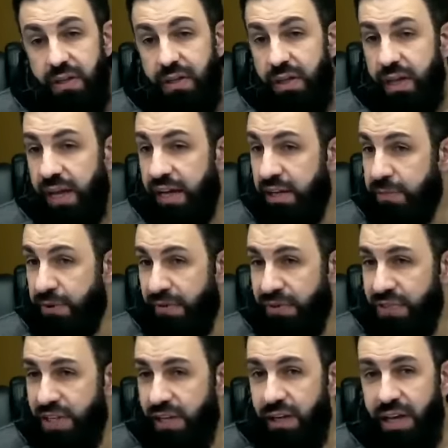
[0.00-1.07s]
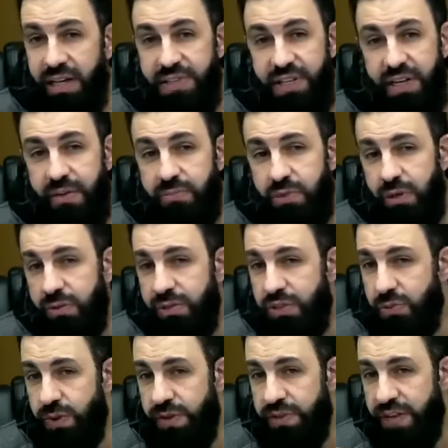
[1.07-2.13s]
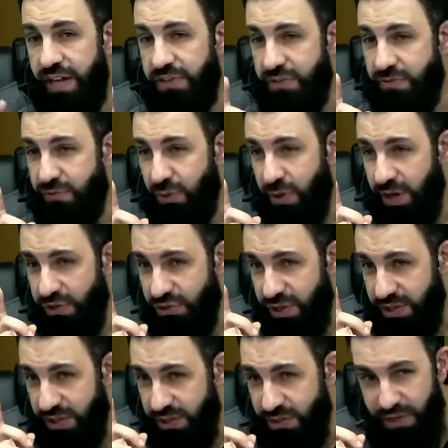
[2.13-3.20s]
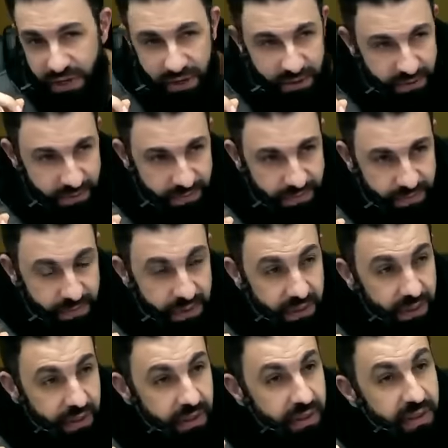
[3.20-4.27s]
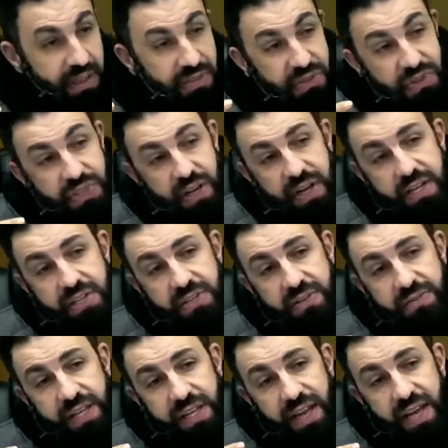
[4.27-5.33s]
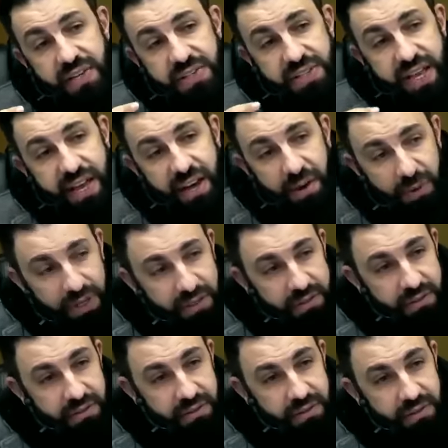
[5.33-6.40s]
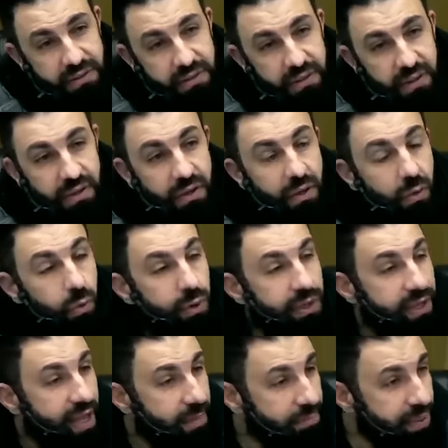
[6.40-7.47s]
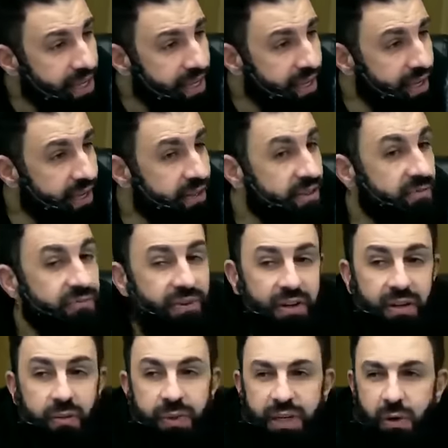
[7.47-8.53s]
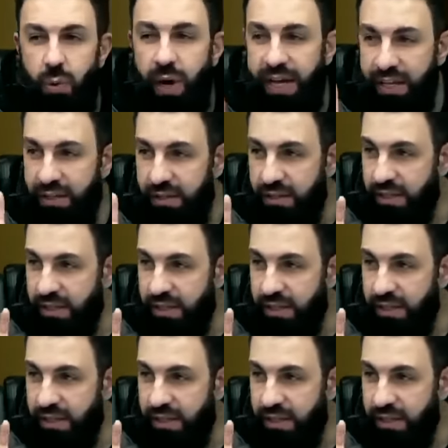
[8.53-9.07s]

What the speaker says: And the Prophet sallallahu alaihi wasallam told us 1,400 years ago that the signs of the last hour will appear in the following way.